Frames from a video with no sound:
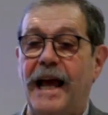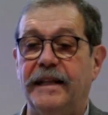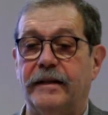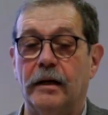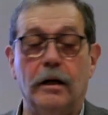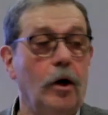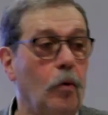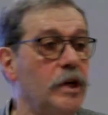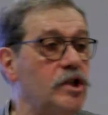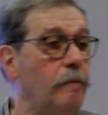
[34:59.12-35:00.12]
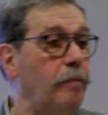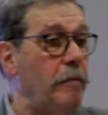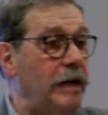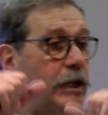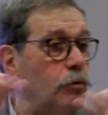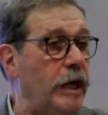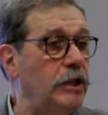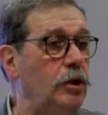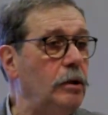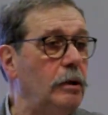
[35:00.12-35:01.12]
later, with the public
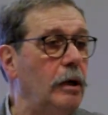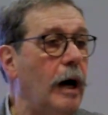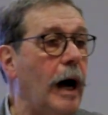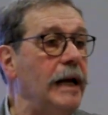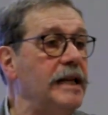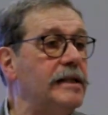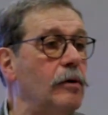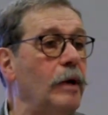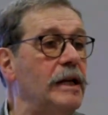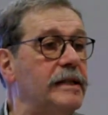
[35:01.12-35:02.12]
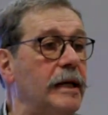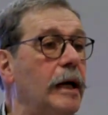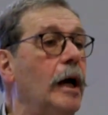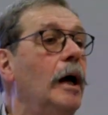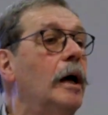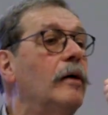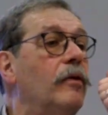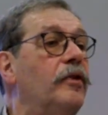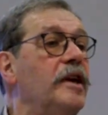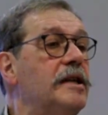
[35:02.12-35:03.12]
radio, Alice will say,
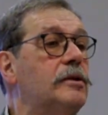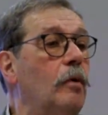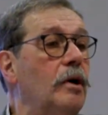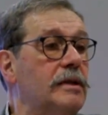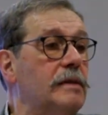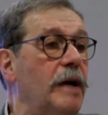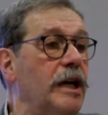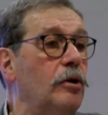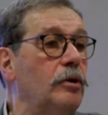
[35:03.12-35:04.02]
this was my